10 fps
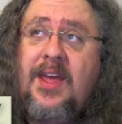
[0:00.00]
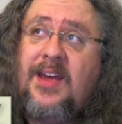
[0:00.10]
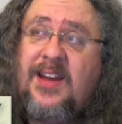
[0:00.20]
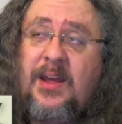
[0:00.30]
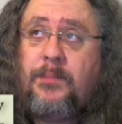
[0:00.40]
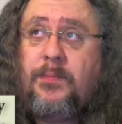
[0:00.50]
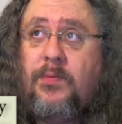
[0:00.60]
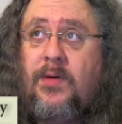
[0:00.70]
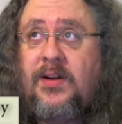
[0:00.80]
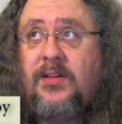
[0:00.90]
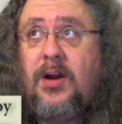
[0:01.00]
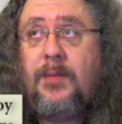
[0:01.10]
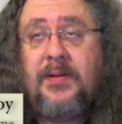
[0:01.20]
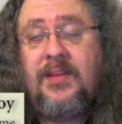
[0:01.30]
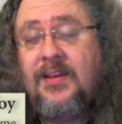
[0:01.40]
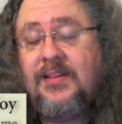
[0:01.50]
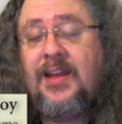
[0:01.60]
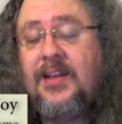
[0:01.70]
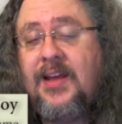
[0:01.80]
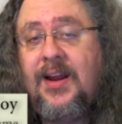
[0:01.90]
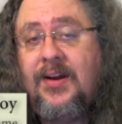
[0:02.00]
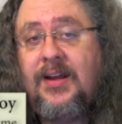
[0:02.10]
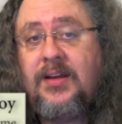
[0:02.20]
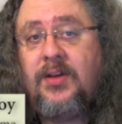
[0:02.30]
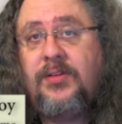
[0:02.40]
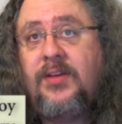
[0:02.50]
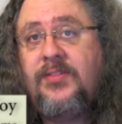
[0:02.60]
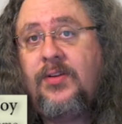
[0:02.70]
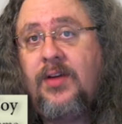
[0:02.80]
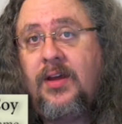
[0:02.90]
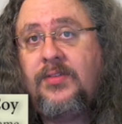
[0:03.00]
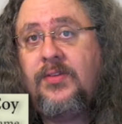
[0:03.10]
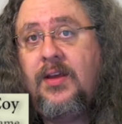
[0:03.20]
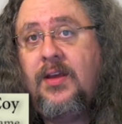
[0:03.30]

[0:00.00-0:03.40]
And I help run a LARP in the Atlanta area called Dust to Dust.